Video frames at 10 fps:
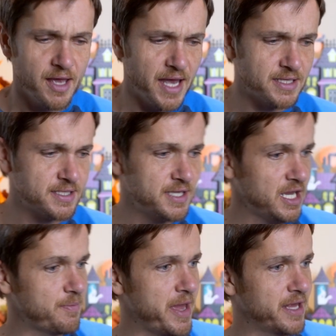And
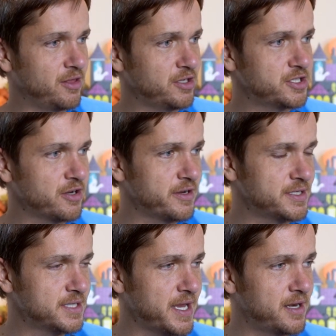Stickman looked at her and
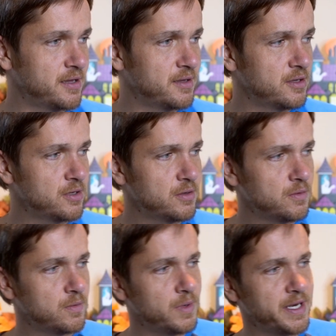said,
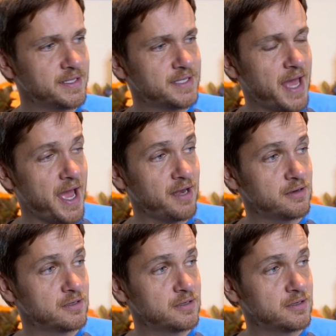"What is that?"